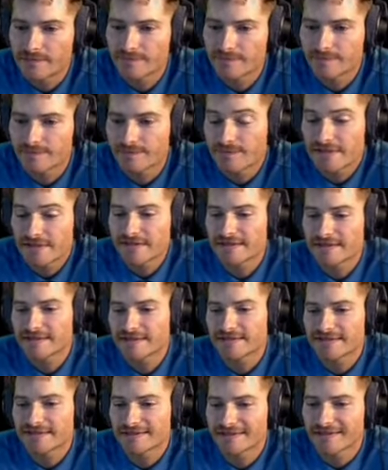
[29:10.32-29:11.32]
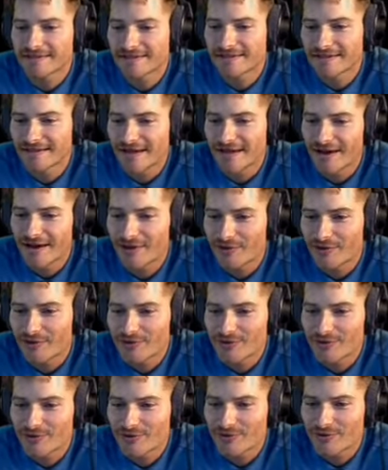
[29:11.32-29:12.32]
This is
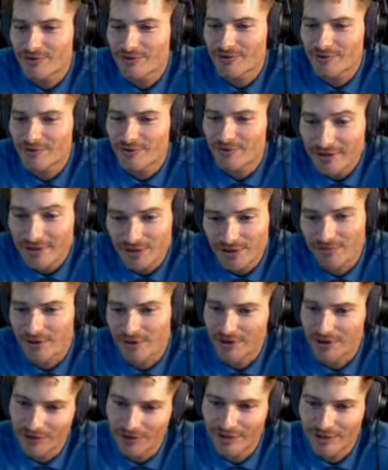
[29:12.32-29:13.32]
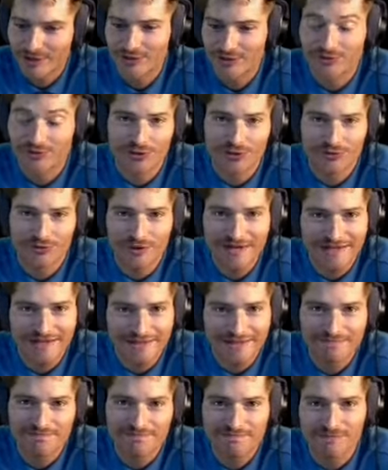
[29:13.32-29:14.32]
how you think your brain works when you're
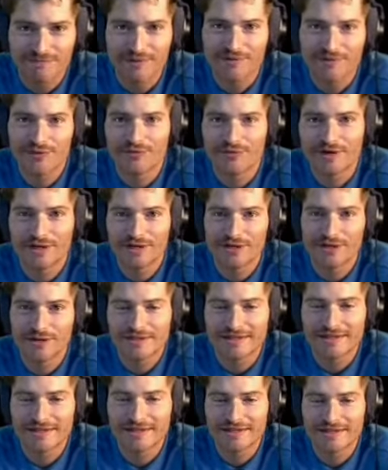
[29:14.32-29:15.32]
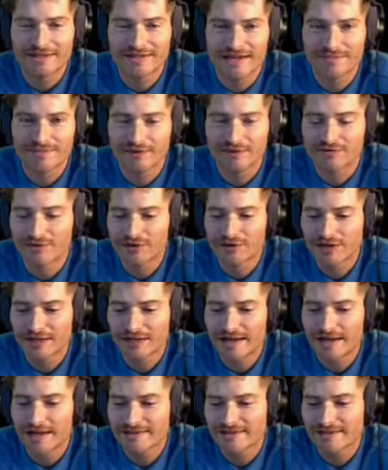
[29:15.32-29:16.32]
reading your assignment for your
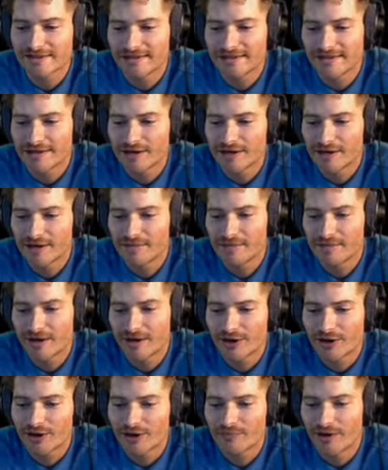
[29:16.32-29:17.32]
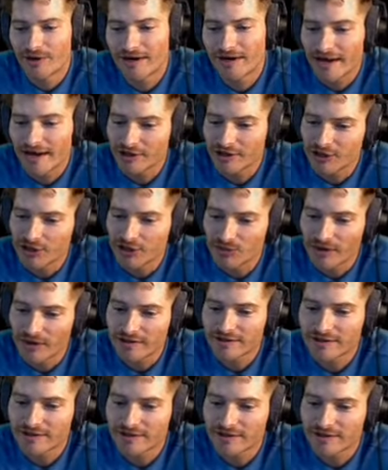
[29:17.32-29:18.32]
class, and how your brain actually
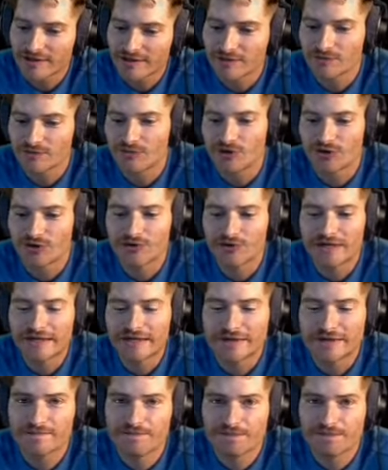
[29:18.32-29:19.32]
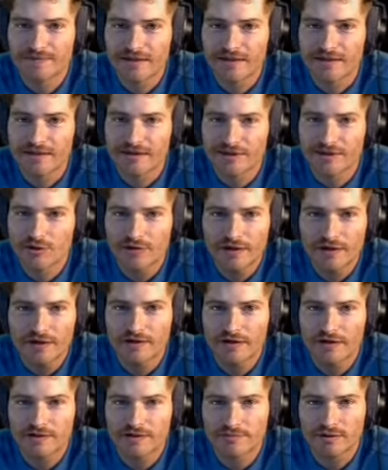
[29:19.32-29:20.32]
works when you're reading. You think
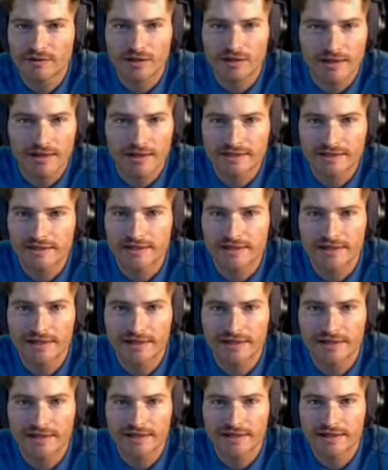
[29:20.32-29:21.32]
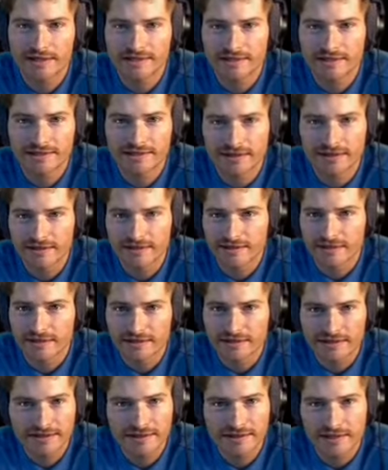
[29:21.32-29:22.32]
that it's locked in and it's going to
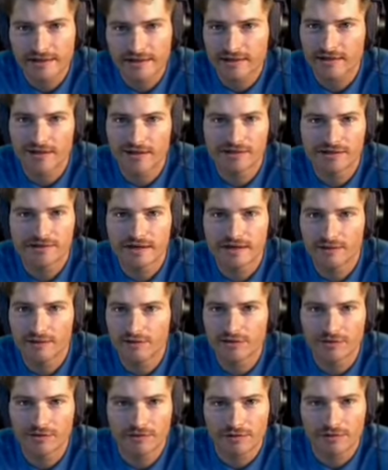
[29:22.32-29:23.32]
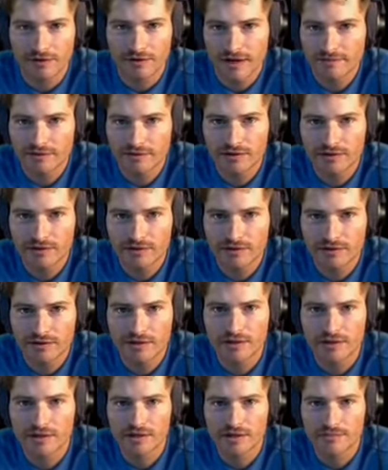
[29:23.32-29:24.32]
stick. It's there with you forever.
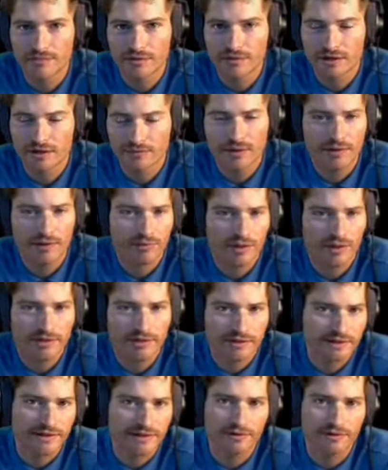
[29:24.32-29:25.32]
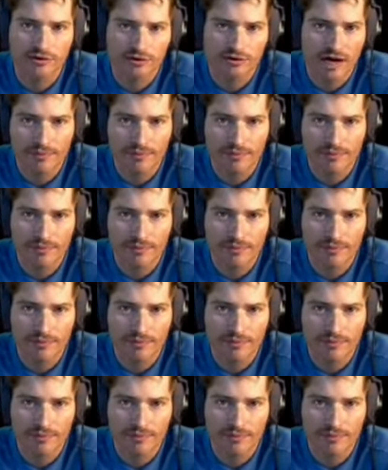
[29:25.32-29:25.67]
You think, my brain's a steel trap.